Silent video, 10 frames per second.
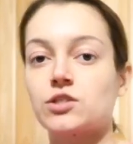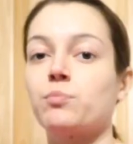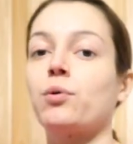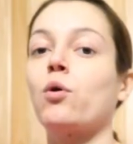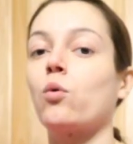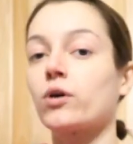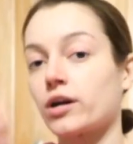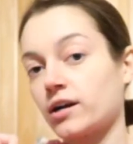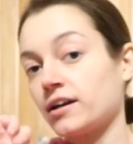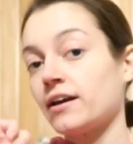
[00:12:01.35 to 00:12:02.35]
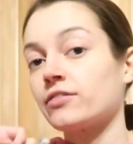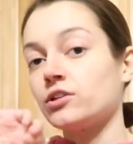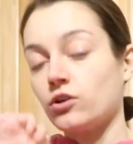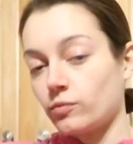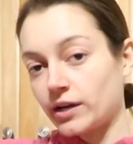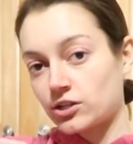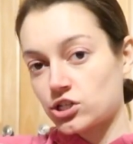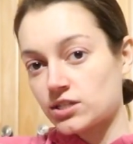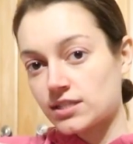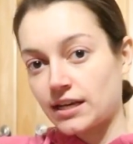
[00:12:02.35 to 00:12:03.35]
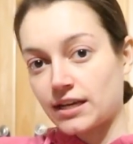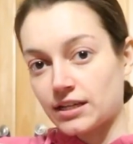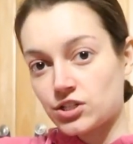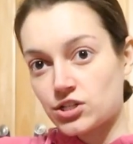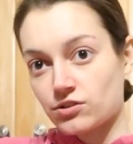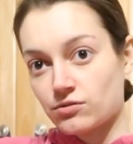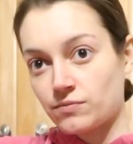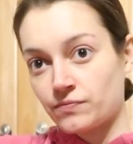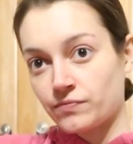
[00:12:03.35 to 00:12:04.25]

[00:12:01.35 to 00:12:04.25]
to pour the no-bake cheesecake into.